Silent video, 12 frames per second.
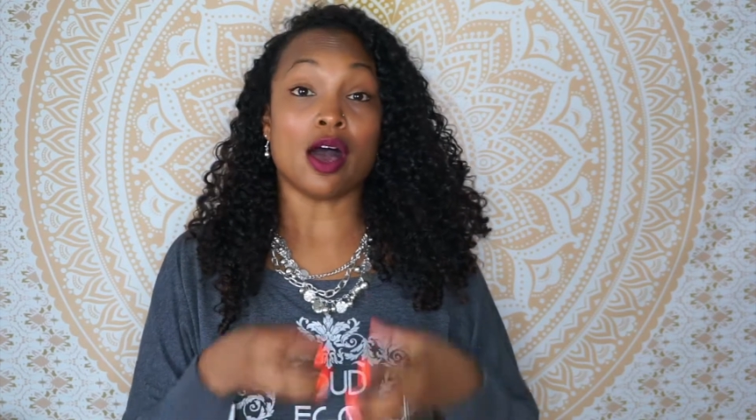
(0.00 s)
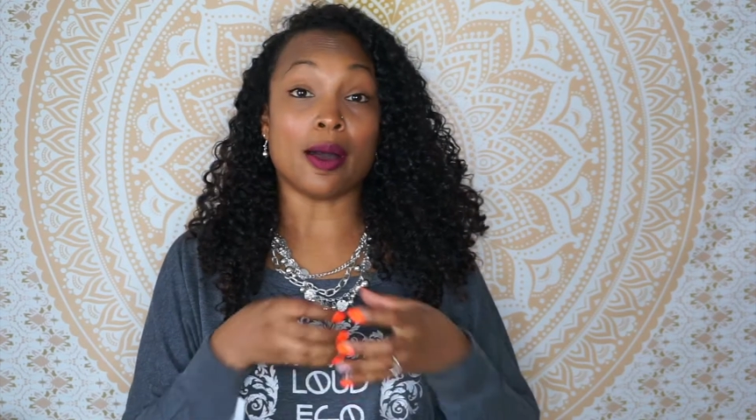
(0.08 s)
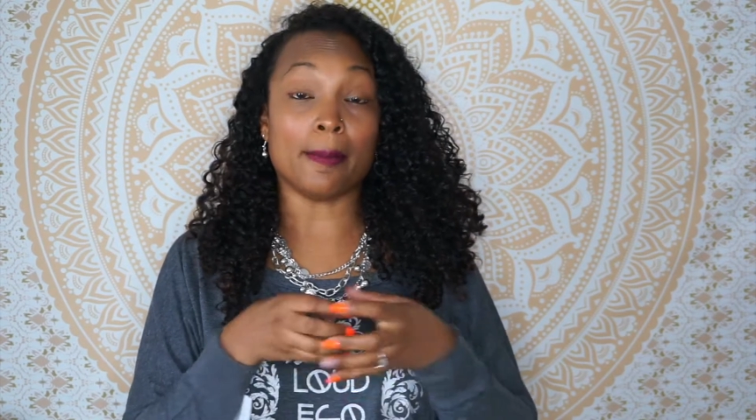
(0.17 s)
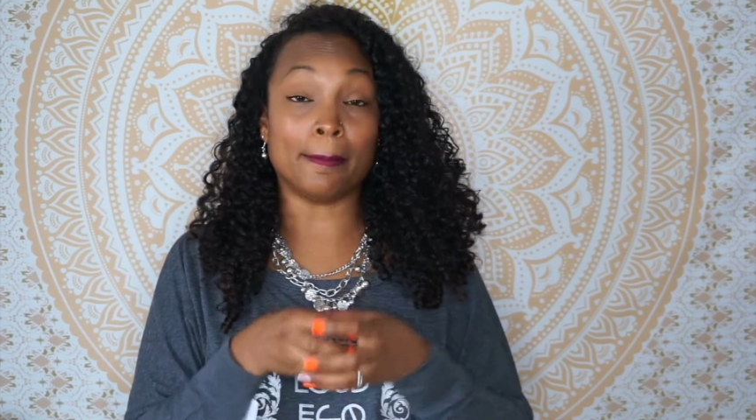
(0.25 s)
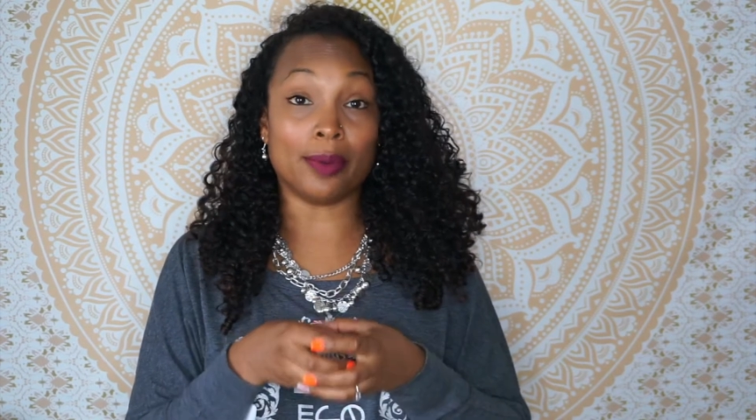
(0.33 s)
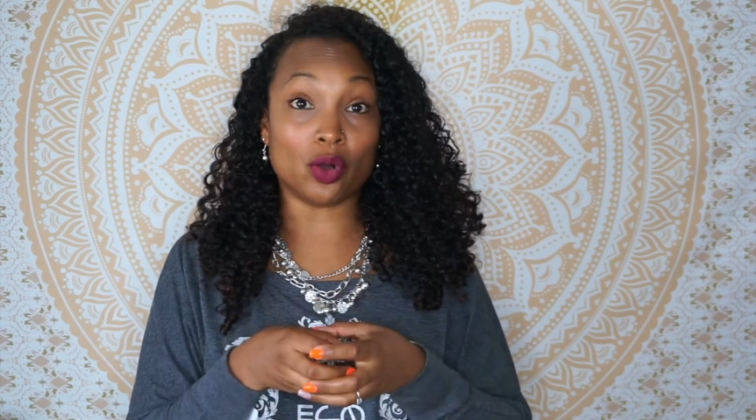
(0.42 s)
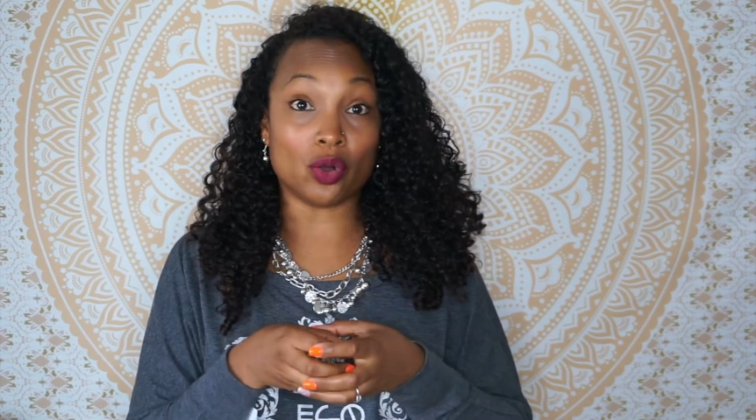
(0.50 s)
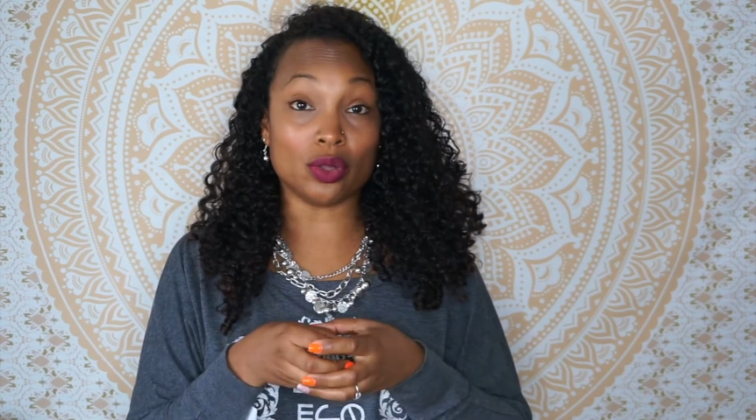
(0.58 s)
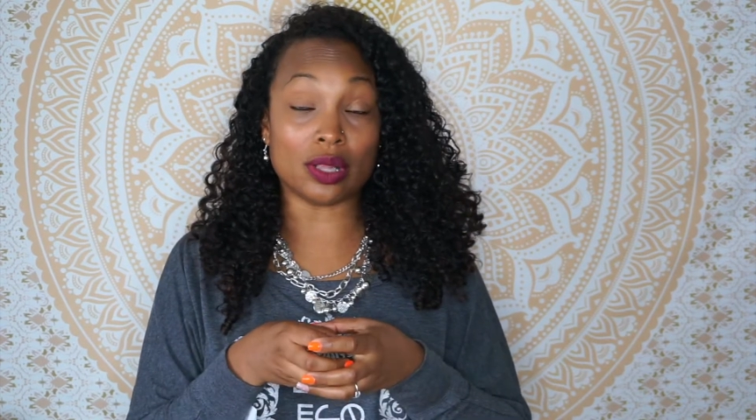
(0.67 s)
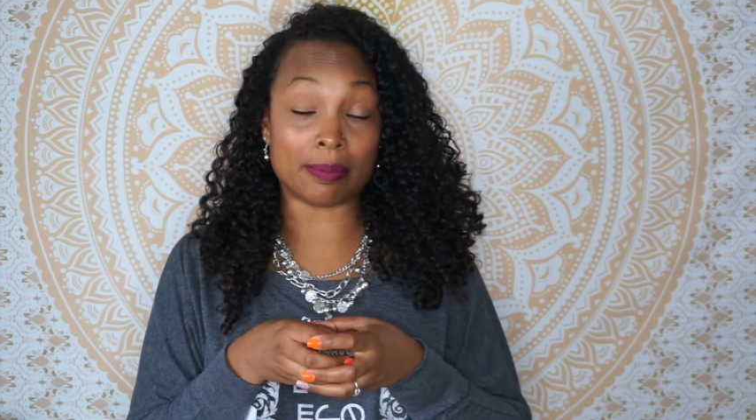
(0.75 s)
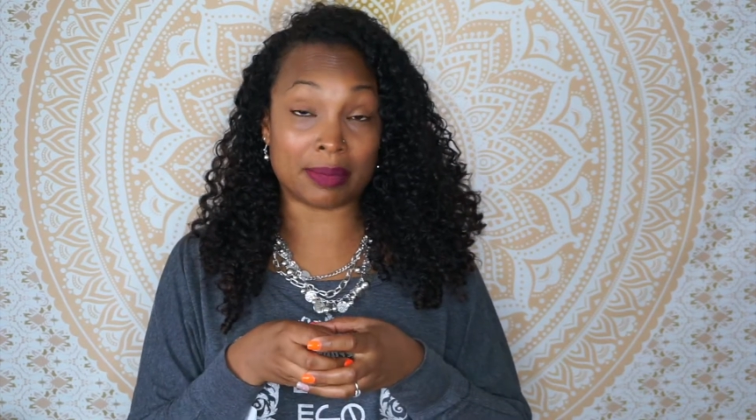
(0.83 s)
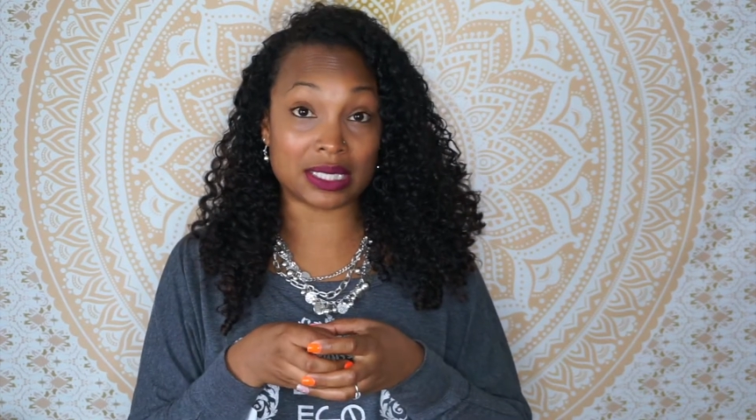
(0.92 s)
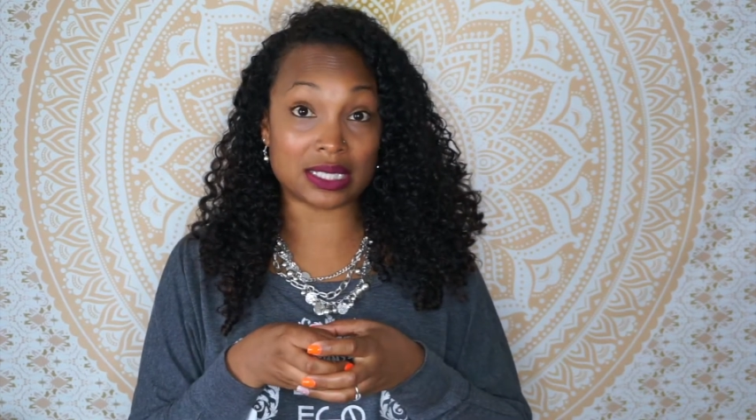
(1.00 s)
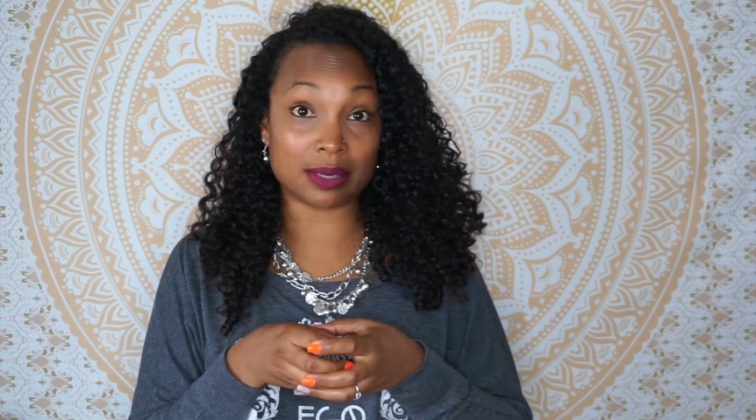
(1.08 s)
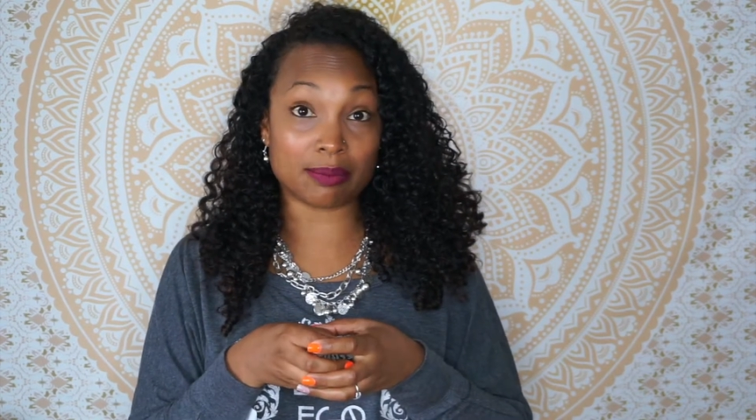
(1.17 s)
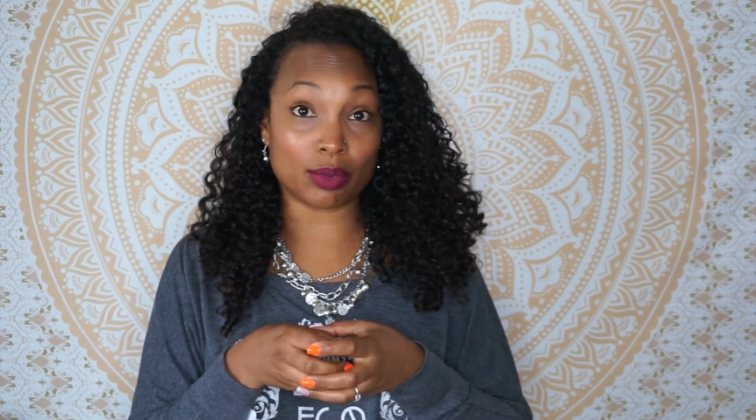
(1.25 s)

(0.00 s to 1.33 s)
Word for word: a bowl, a mixing